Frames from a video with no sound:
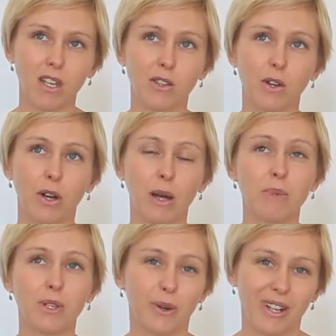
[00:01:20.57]
So I'm
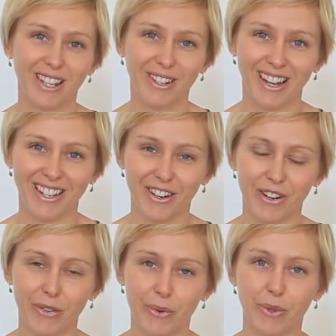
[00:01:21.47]
sorry that you had to
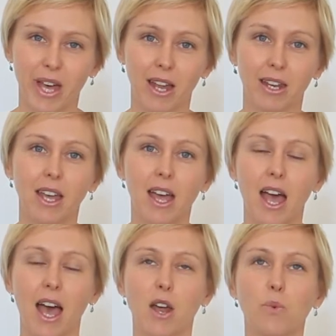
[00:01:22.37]
go through that.
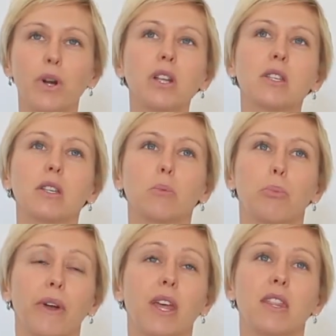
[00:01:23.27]
And I wanted to
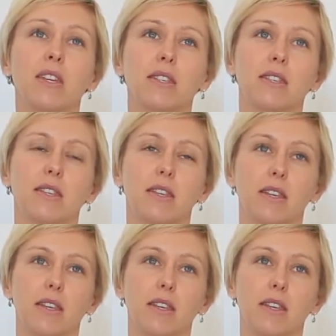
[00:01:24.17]
bring this